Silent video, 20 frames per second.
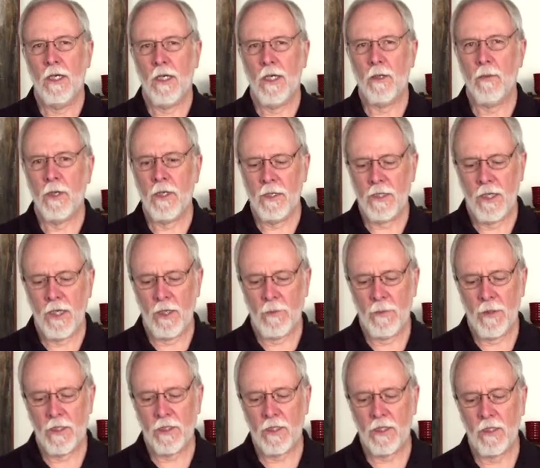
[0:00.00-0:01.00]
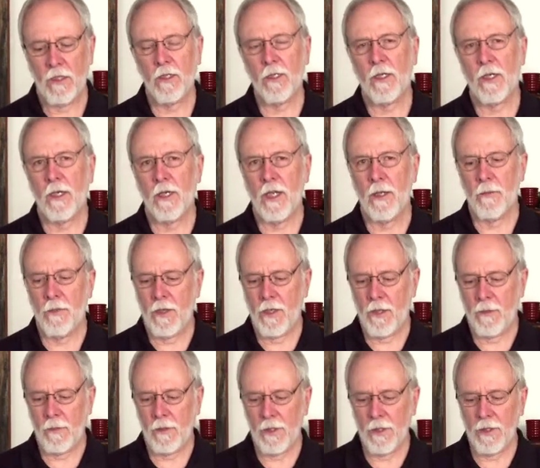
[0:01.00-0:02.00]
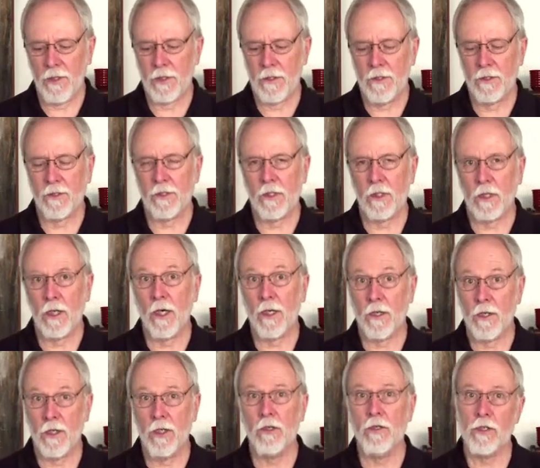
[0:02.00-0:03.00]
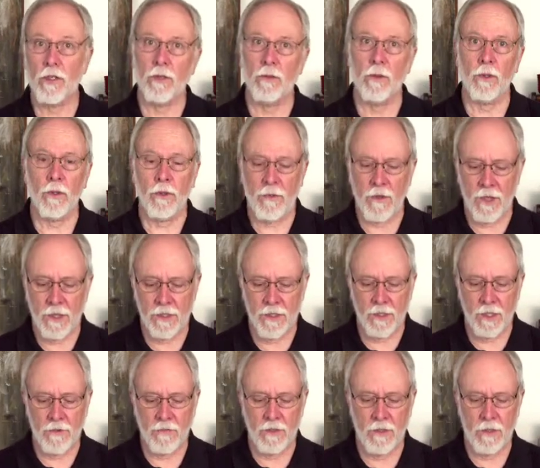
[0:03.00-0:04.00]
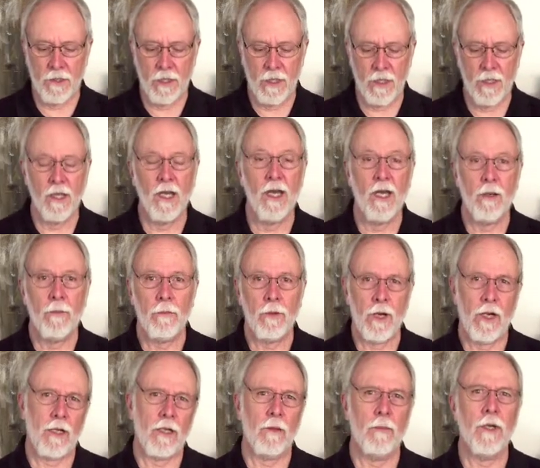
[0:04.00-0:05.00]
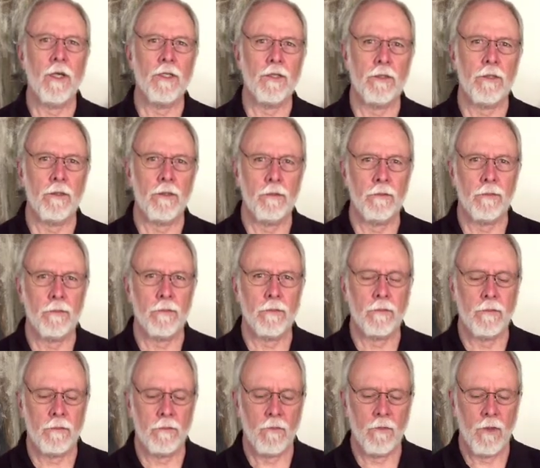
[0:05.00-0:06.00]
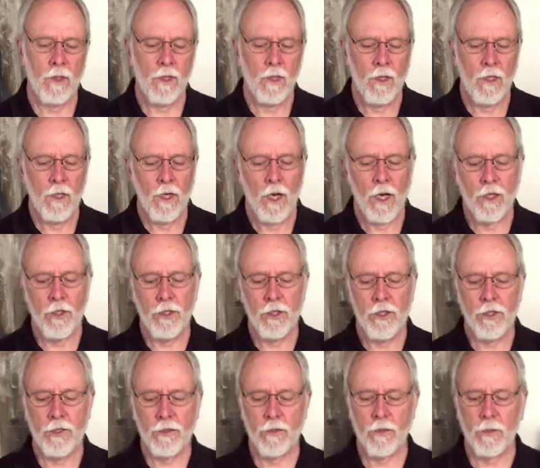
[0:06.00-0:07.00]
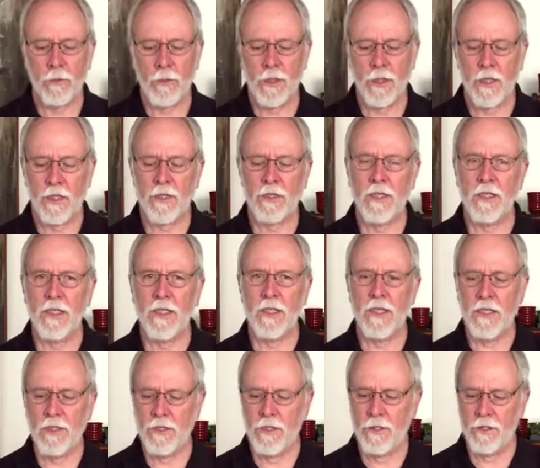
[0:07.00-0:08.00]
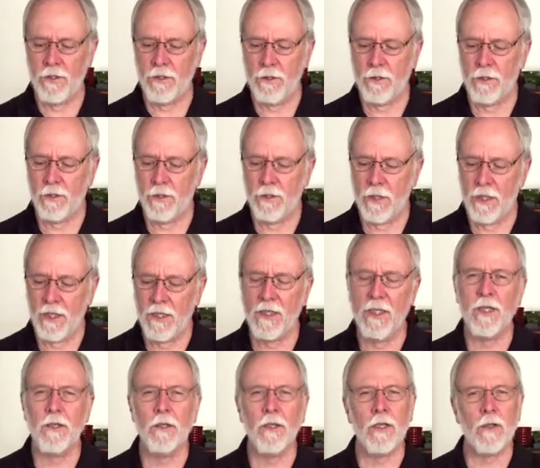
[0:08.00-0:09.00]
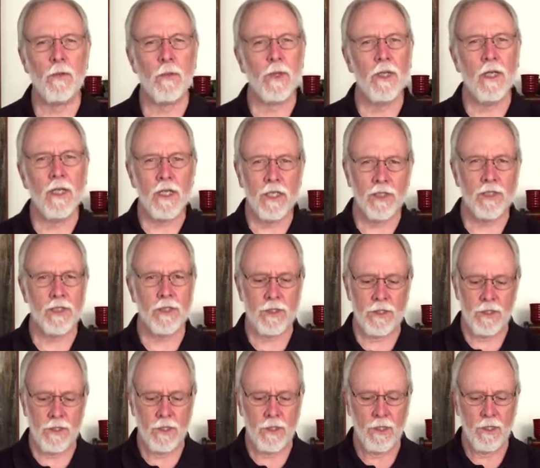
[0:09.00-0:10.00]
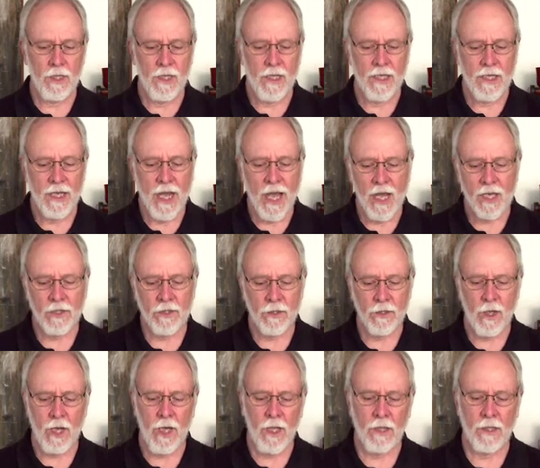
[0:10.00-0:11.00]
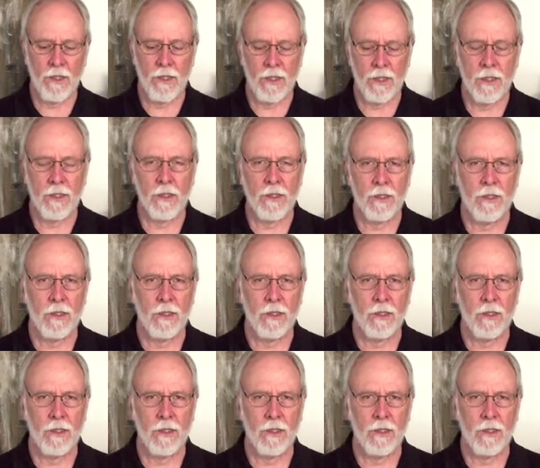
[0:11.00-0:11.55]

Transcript: I want to help us look at Abraham Lincoln's unusual Thanksgiving Day proclamation. Unusual because he instituted a nearly religious national holiday,